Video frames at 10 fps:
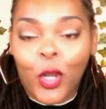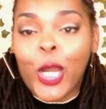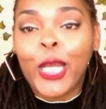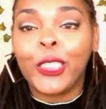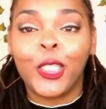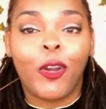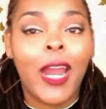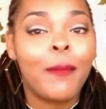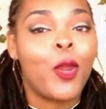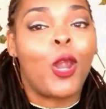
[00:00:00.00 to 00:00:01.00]
Your
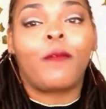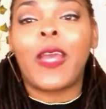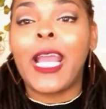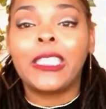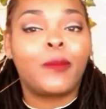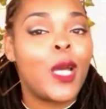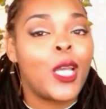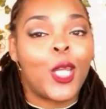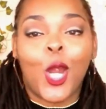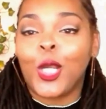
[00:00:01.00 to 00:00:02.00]
Instagram, your
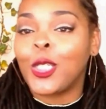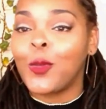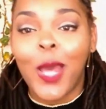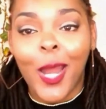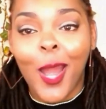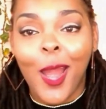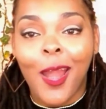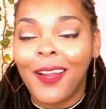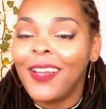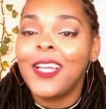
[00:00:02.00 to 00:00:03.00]
Facebook, your
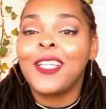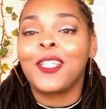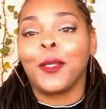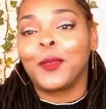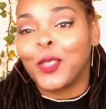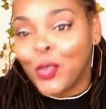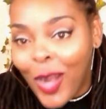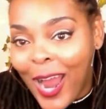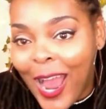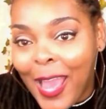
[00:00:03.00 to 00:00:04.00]
Twitter.
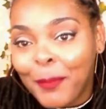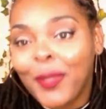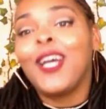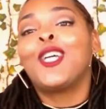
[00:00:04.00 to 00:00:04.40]
Subscribe.